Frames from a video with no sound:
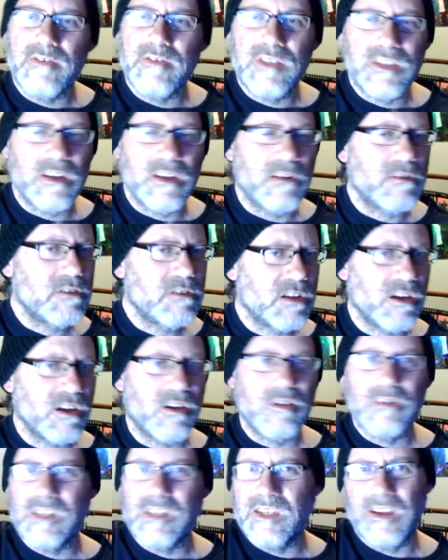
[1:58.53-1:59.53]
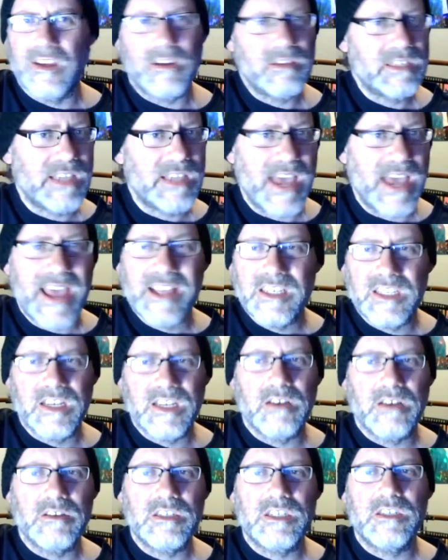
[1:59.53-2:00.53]
so cold, so dead,
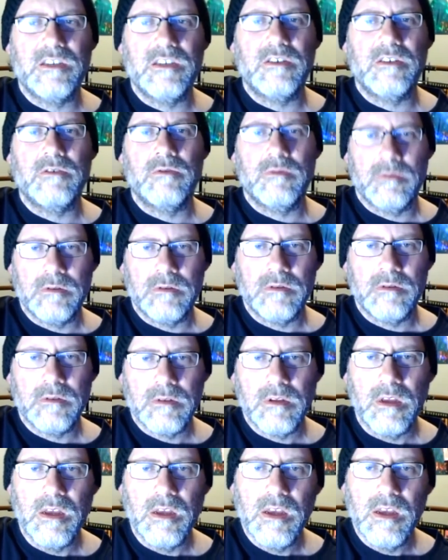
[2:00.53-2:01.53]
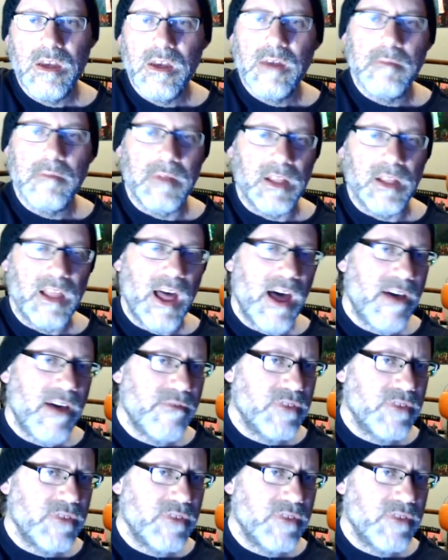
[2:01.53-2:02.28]
so soon. My love is